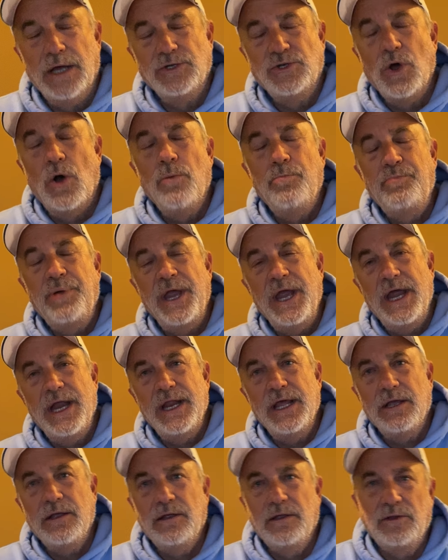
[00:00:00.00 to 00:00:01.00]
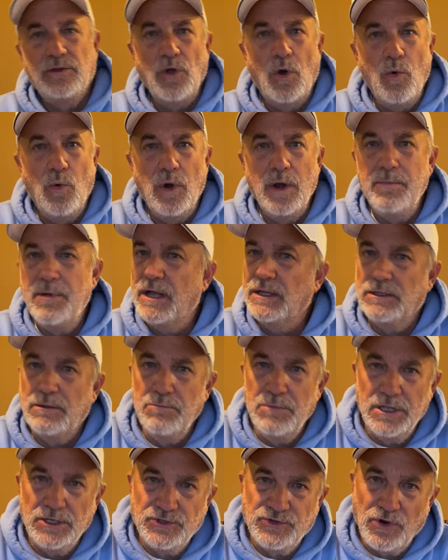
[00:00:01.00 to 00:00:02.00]
Don't panic. Don't worry about the
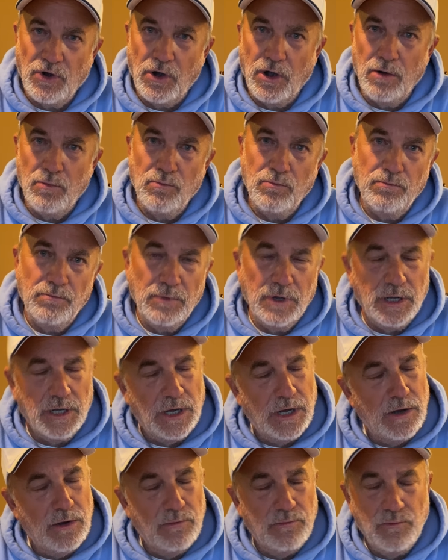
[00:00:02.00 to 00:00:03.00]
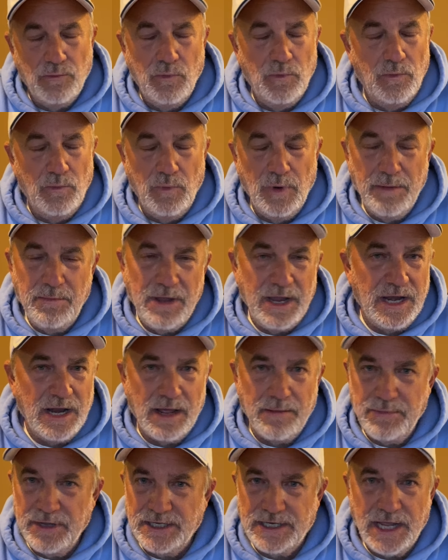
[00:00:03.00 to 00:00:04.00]
midterm. We may
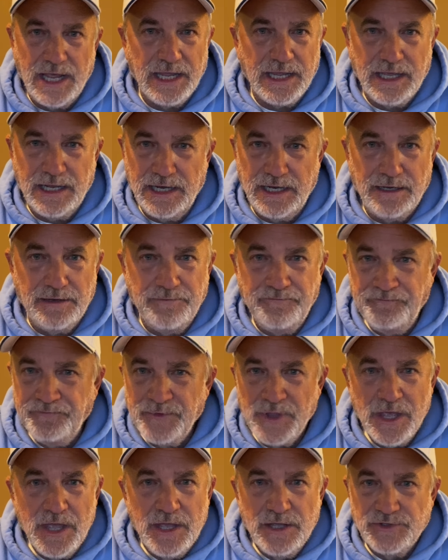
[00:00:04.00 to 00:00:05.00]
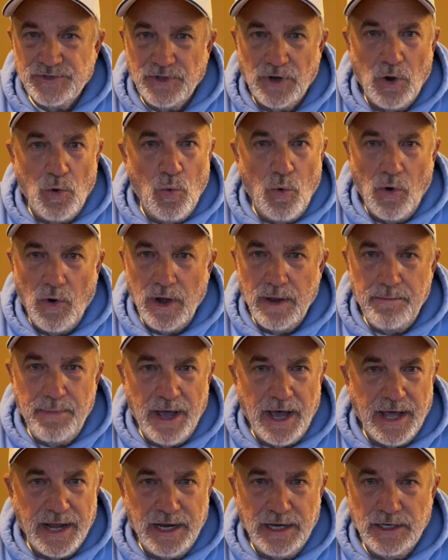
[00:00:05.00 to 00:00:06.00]
not be taking it, so don't worry
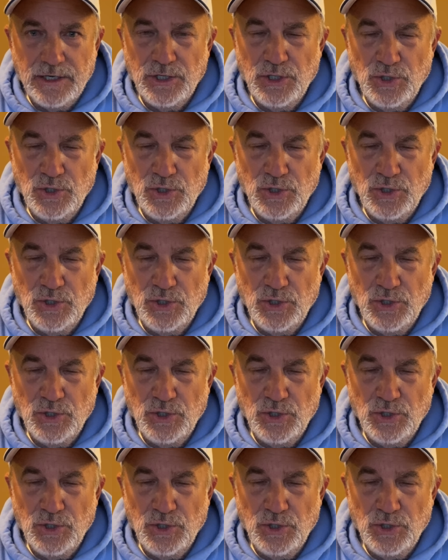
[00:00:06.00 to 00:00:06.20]
about it.